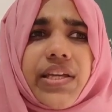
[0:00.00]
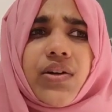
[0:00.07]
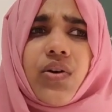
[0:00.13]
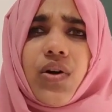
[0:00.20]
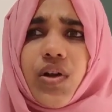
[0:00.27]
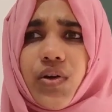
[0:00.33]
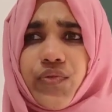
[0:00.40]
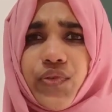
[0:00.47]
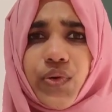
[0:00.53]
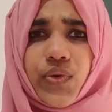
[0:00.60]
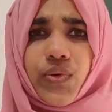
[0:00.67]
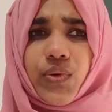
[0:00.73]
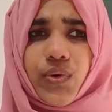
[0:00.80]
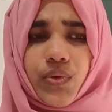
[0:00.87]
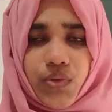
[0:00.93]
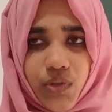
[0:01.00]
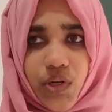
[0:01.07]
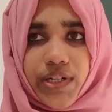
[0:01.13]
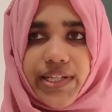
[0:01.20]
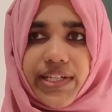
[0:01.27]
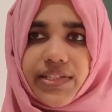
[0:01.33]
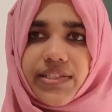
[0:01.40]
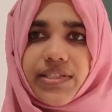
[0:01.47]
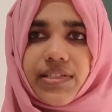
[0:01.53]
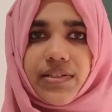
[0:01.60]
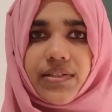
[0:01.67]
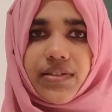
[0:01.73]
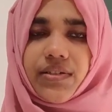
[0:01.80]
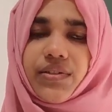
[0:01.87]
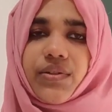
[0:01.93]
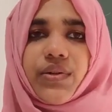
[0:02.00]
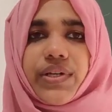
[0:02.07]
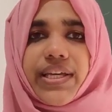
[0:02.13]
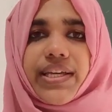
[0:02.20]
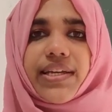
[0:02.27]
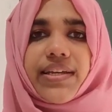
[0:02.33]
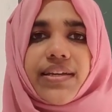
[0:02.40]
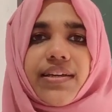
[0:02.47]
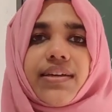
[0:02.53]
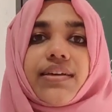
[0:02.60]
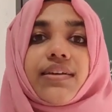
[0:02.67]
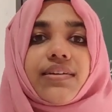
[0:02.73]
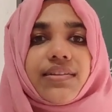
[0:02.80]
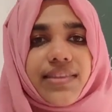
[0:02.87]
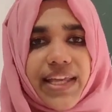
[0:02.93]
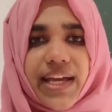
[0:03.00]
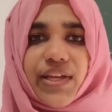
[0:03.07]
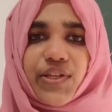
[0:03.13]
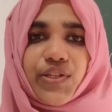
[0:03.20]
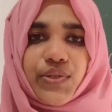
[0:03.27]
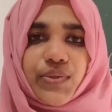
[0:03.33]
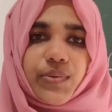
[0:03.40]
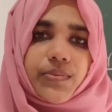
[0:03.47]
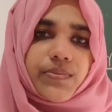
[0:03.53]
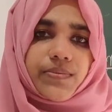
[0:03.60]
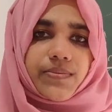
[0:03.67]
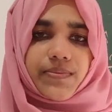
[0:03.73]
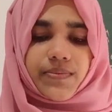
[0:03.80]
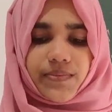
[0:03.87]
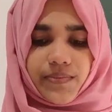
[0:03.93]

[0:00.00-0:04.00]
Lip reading: think all of you got it. Okay. Thank you.